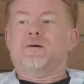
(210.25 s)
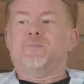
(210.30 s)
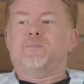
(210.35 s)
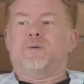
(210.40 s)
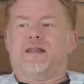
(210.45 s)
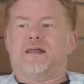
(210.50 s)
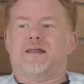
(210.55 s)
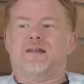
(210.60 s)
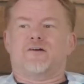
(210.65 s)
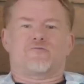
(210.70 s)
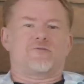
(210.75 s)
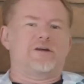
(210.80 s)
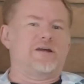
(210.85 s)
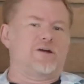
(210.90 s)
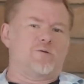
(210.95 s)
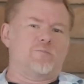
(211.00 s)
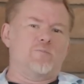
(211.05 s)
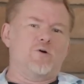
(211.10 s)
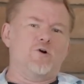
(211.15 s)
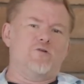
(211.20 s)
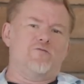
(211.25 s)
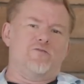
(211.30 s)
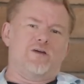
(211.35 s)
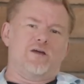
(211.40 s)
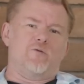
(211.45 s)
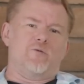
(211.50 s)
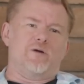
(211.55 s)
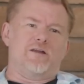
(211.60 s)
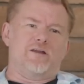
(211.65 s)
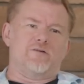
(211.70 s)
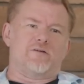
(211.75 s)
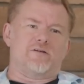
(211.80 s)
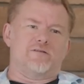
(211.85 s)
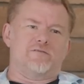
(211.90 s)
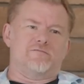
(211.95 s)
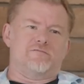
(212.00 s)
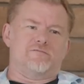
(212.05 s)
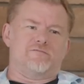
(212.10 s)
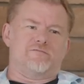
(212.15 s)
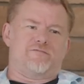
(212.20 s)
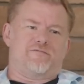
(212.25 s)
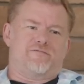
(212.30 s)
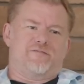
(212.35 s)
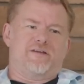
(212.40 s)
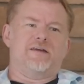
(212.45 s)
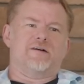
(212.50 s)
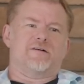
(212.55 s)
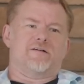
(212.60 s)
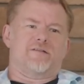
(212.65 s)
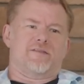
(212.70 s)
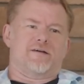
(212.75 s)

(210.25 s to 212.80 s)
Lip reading: But in a real movie, when you can feel